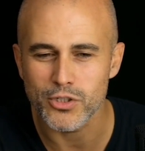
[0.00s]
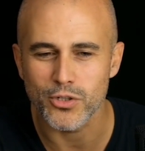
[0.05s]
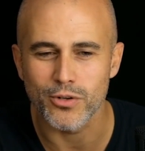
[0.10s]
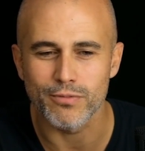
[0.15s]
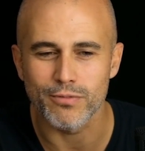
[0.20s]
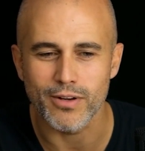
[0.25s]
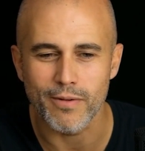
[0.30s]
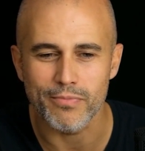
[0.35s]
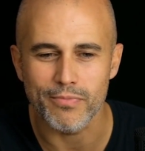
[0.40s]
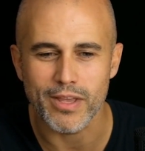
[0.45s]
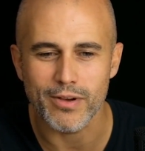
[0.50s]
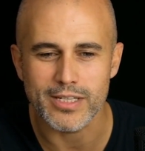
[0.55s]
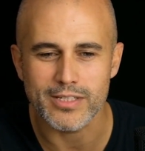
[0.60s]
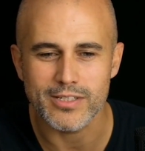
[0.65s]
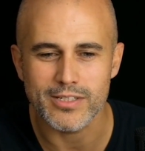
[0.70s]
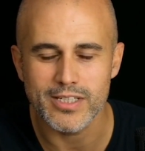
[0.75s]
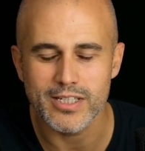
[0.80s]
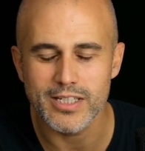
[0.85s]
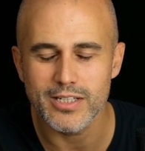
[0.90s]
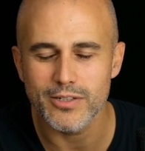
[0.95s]
of a
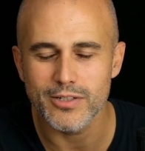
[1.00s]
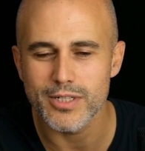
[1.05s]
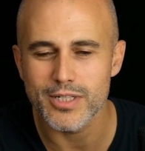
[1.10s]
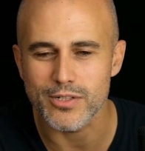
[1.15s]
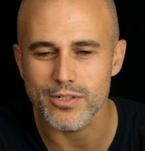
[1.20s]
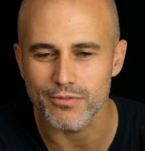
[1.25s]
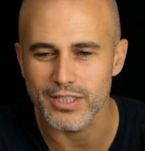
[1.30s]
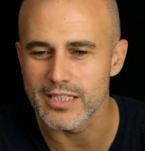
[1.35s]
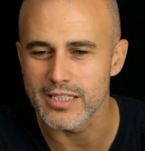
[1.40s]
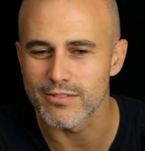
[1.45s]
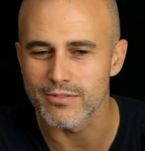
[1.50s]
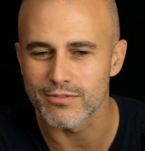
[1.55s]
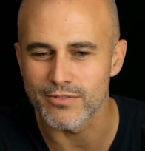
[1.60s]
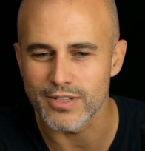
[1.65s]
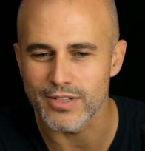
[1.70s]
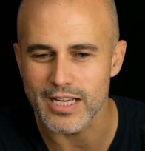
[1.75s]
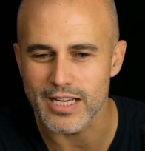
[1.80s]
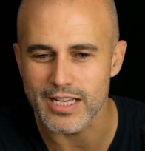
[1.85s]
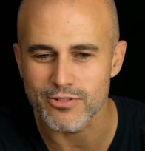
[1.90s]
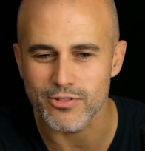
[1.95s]
series of key
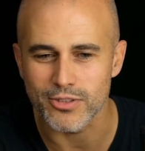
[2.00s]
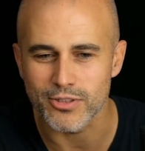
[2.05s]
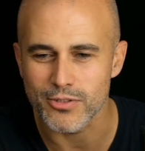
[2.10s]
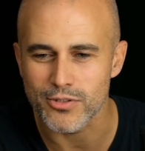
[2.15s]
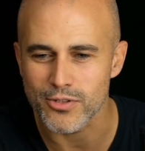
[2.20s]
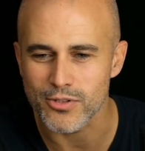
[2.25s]
investors.